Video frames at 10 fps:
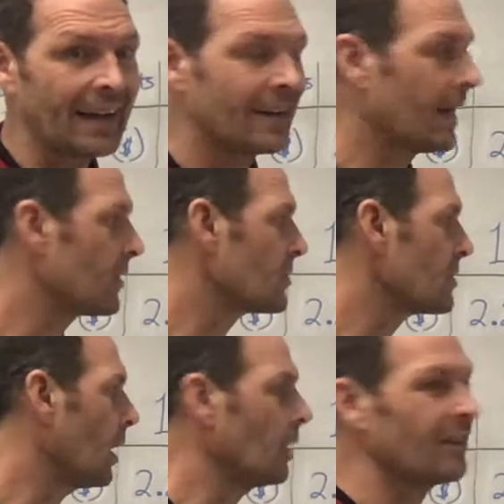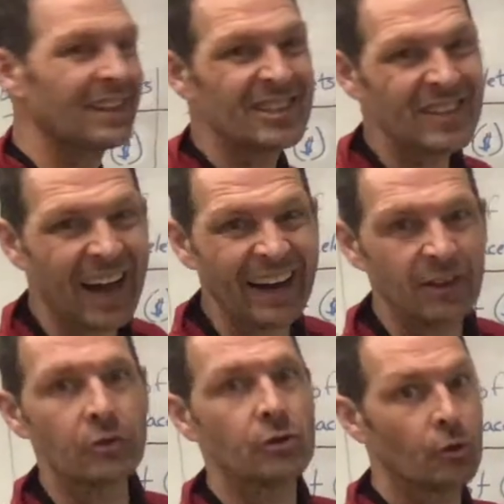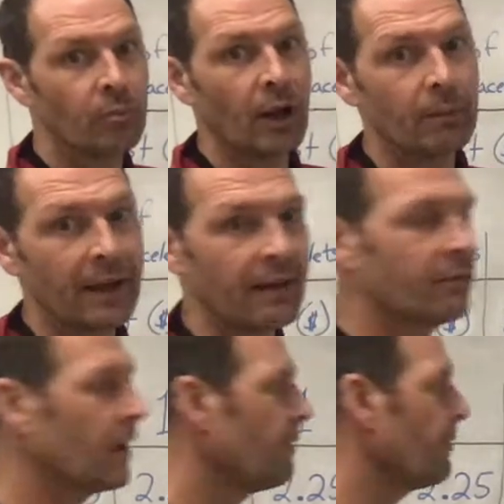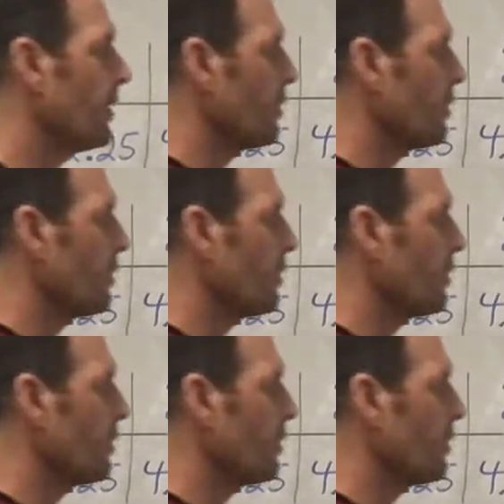another slot, or at least I do. You probably have enough on your